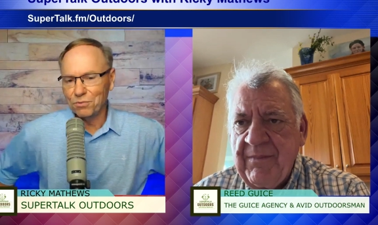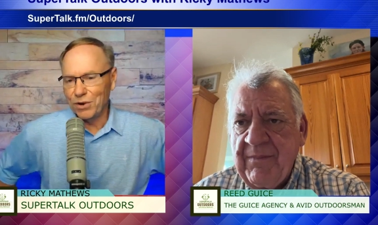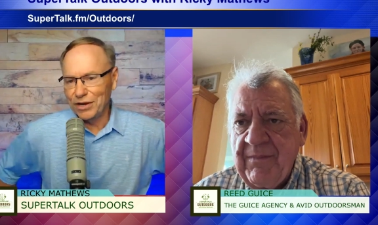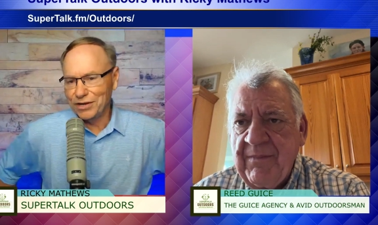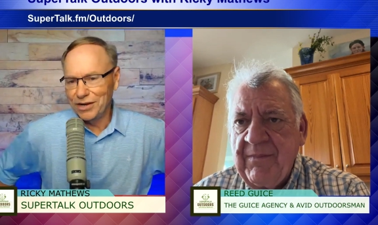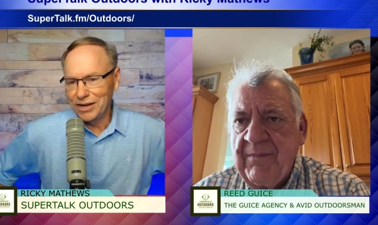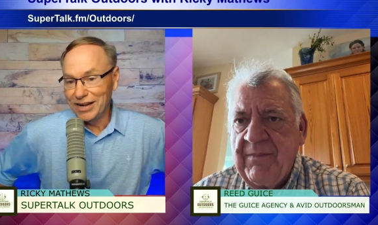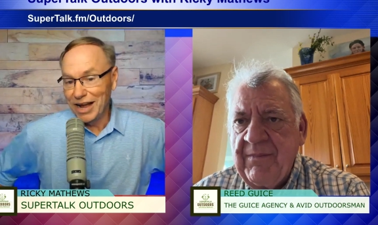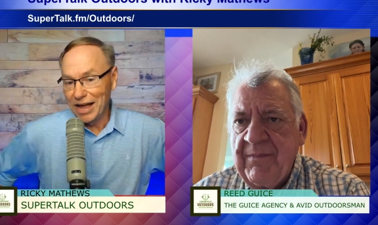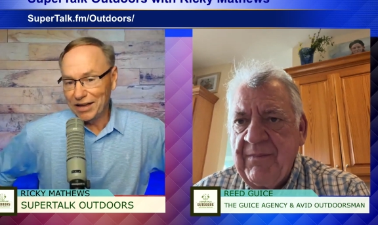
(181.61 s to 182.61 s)
Speaker 1: Reed
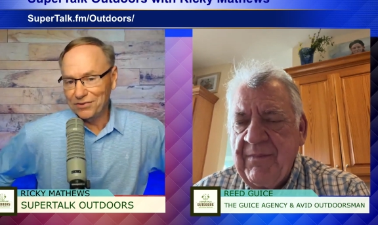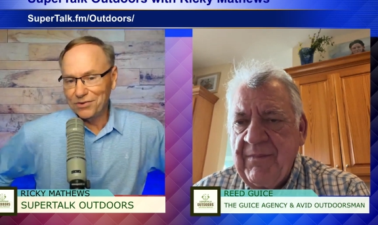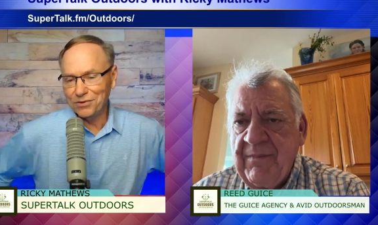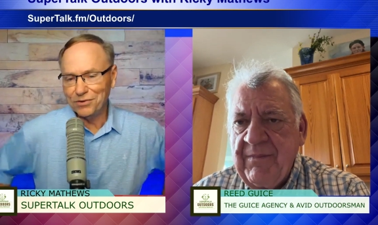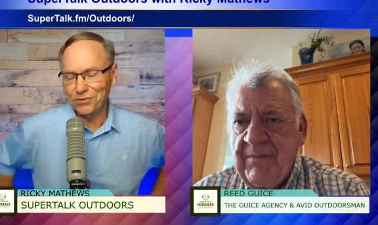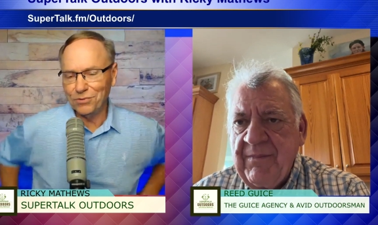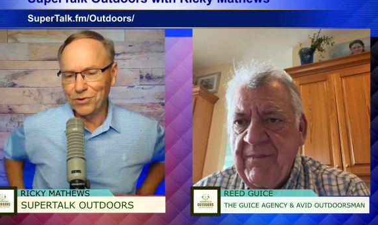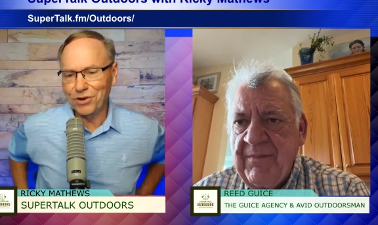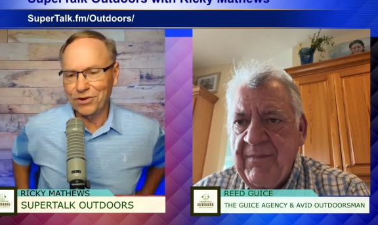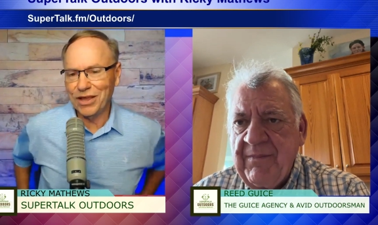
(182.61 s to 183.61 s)
Guice to Super
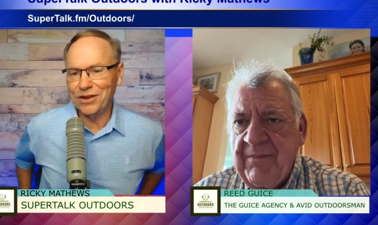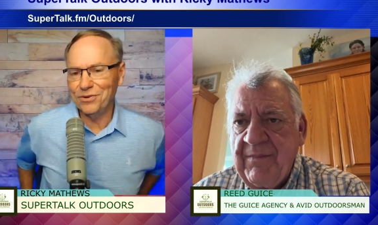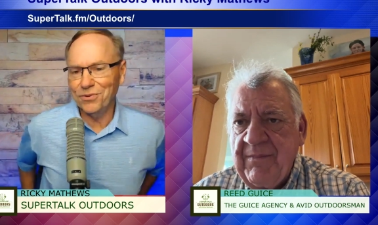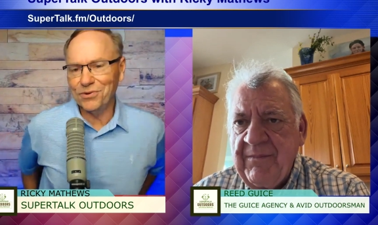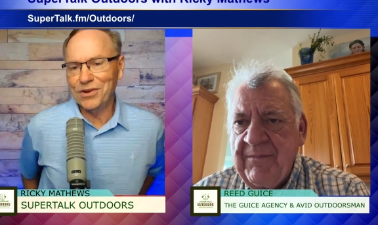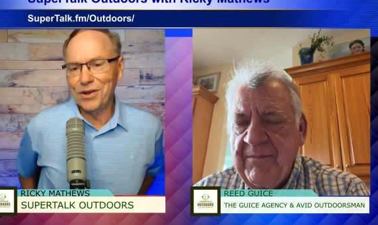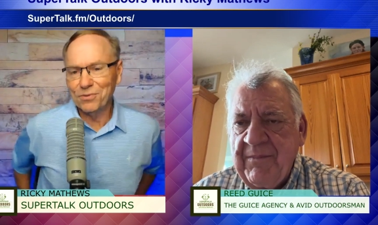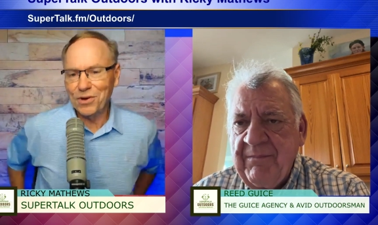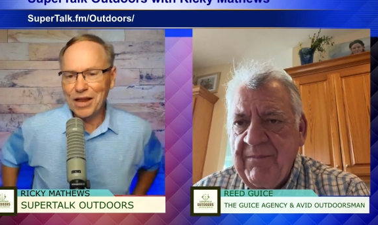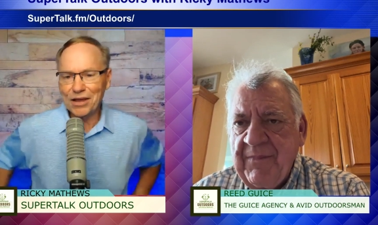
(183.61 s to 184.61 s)
Talk Outdoors.
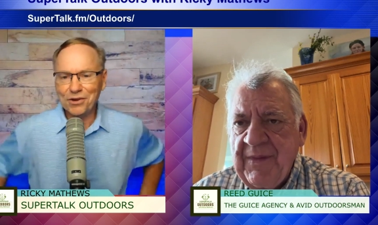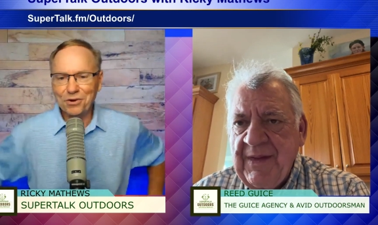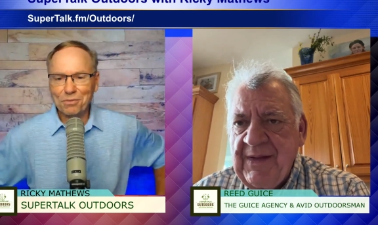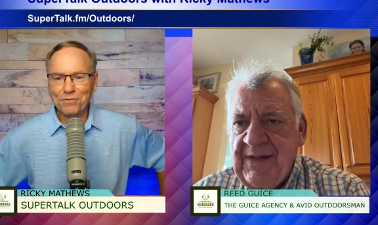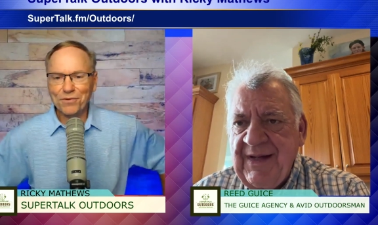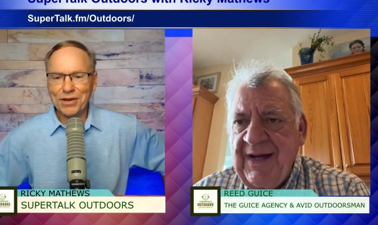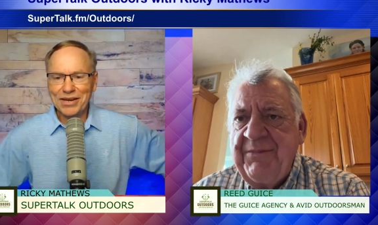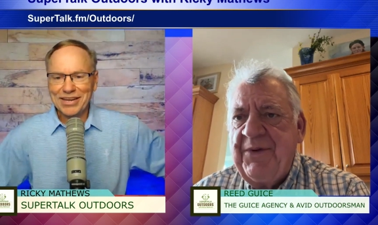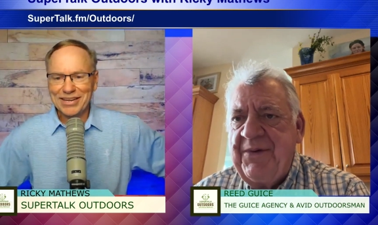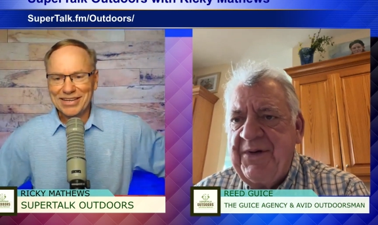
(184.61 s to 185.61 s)
Reed, how you doing, my
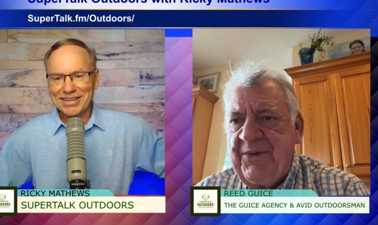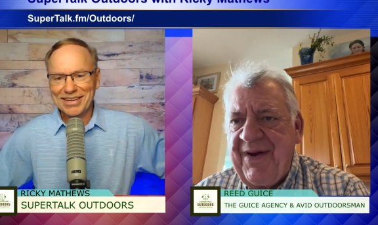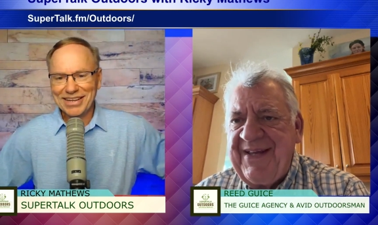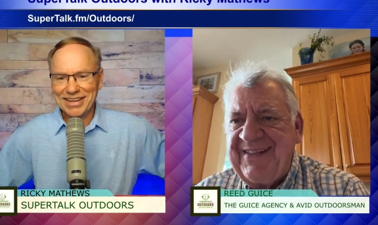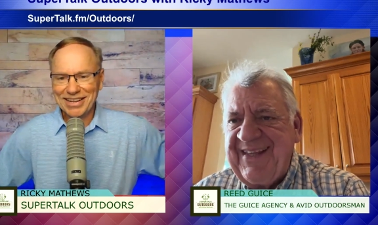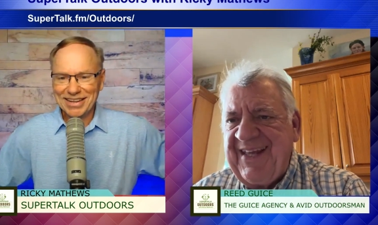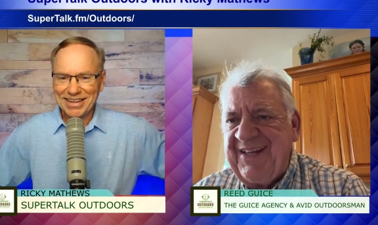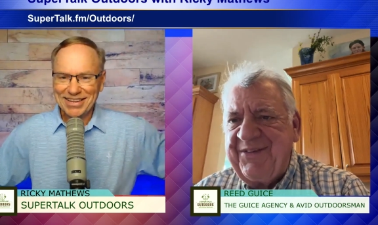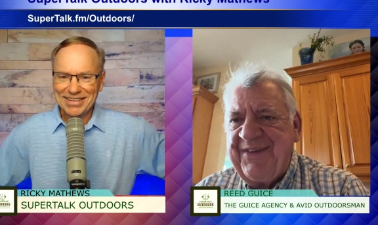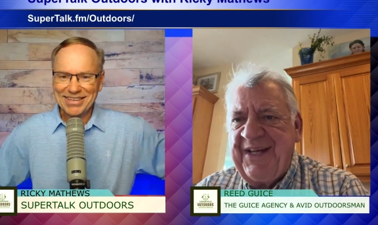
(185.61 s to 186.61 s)
friend?
Speaker 2: Doing great.
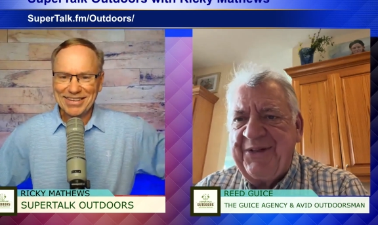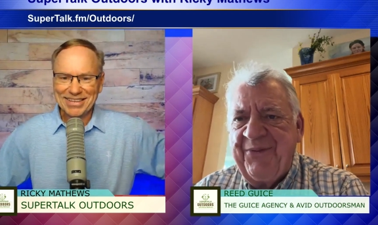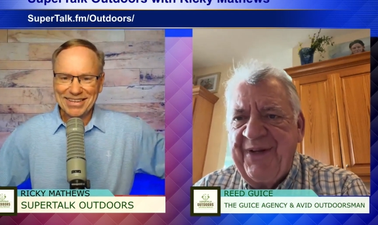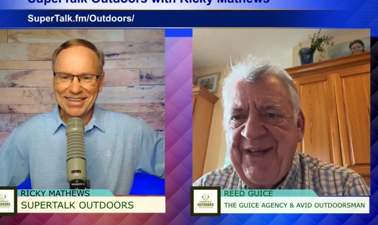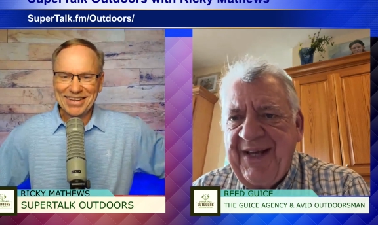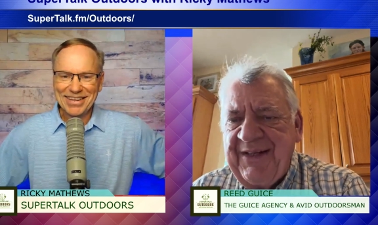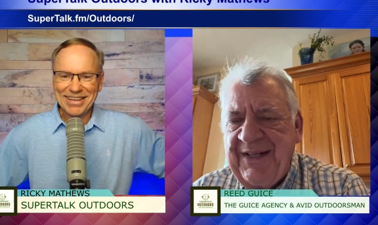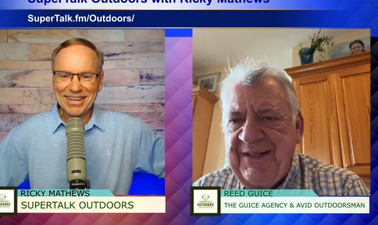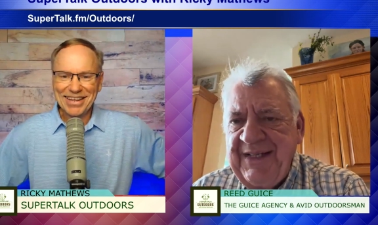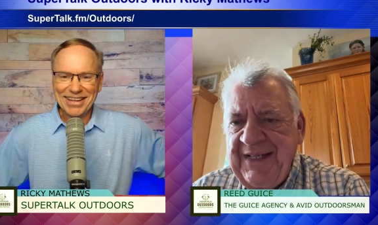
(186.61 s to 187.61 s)
Thanks. Thanks, Ricky. I,
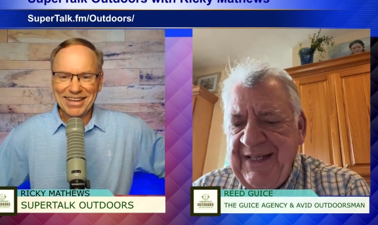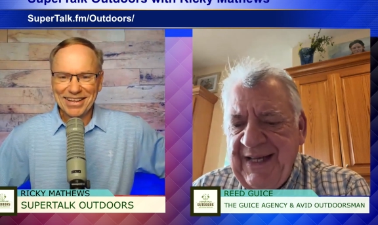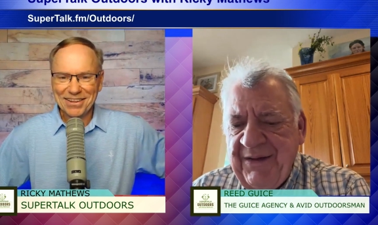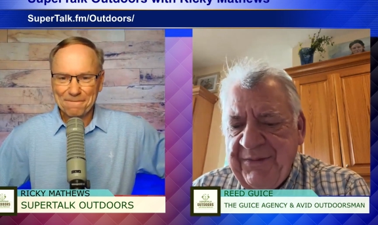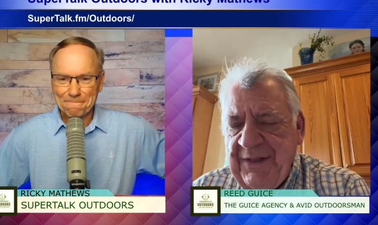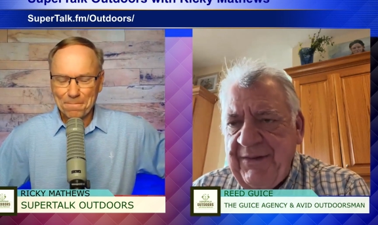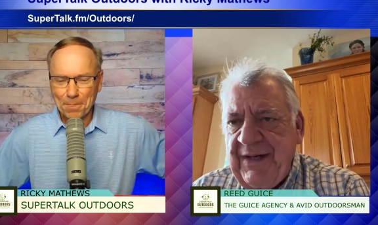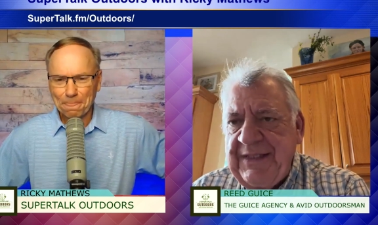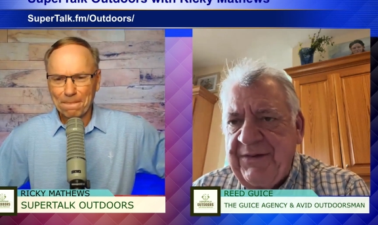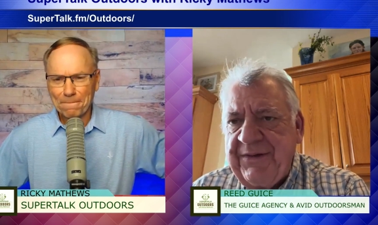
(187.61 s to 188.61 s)
I, I was telling you,
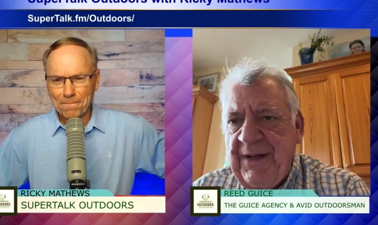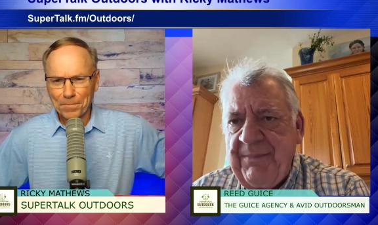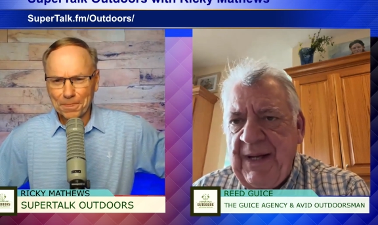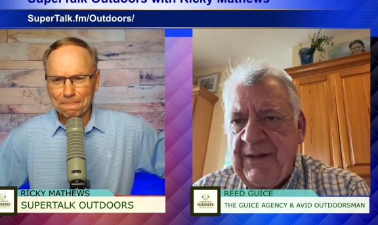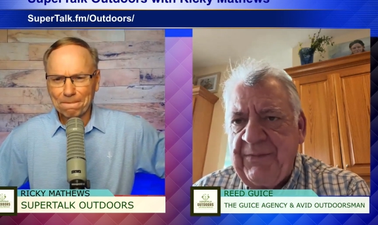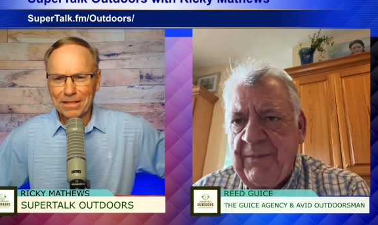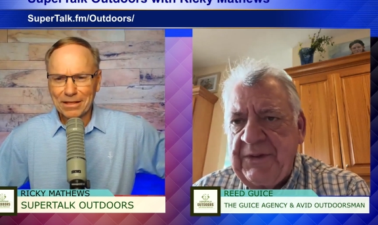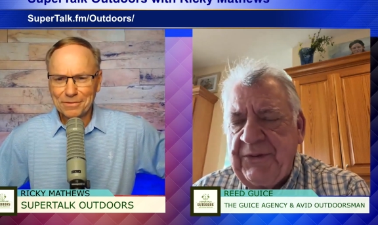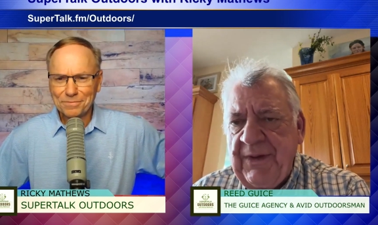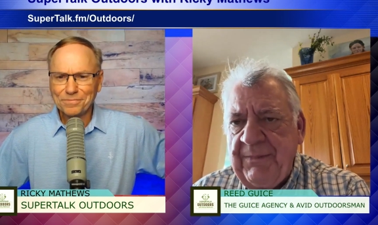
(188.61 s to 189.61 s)
I just got back from a
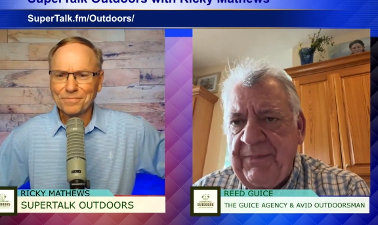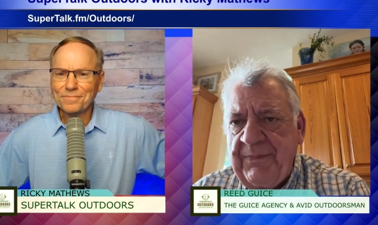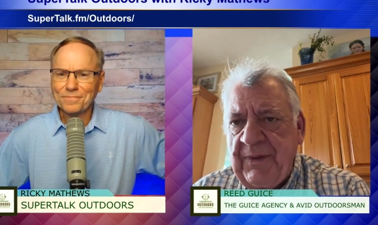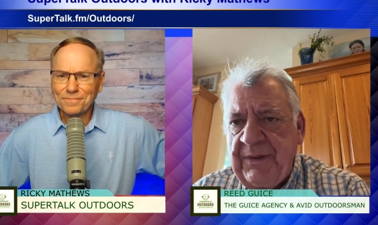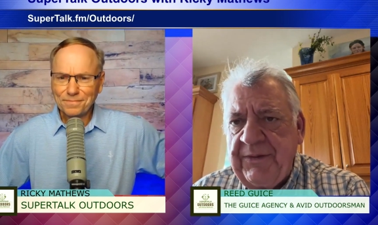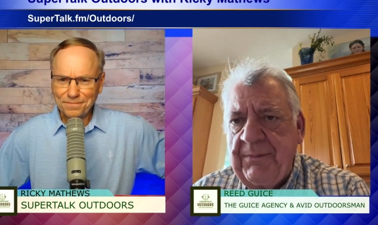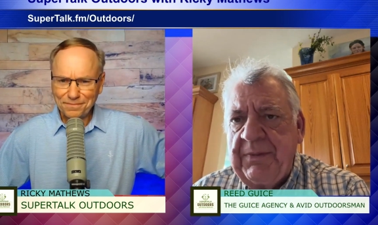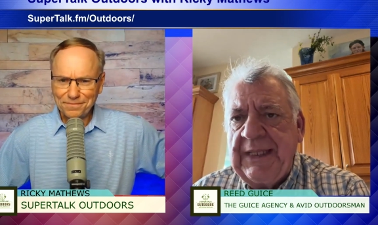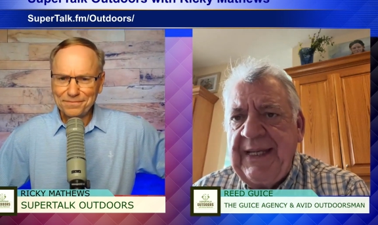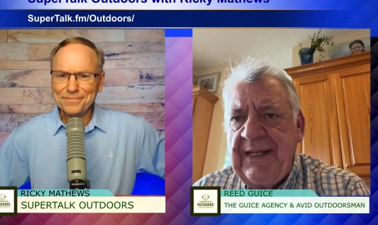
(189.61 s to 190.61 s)
trip uh, to
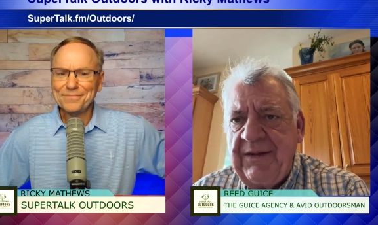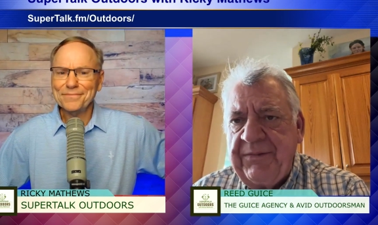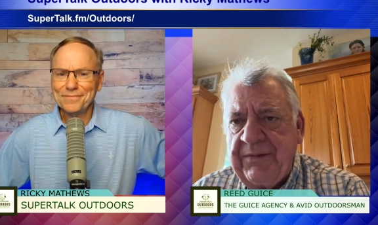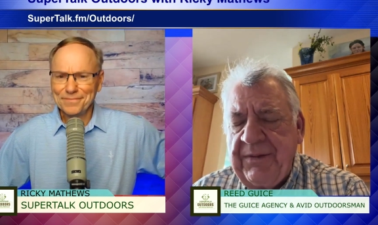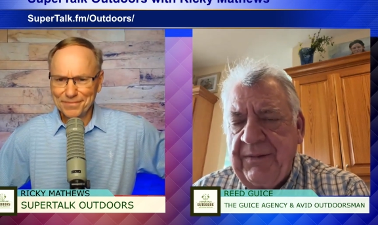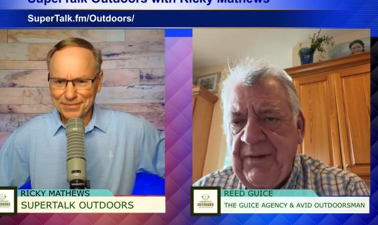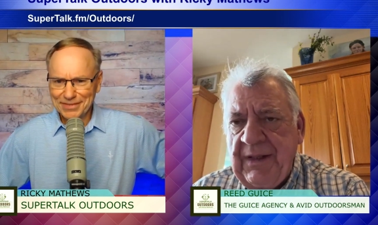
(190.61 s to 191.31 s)
Belize, to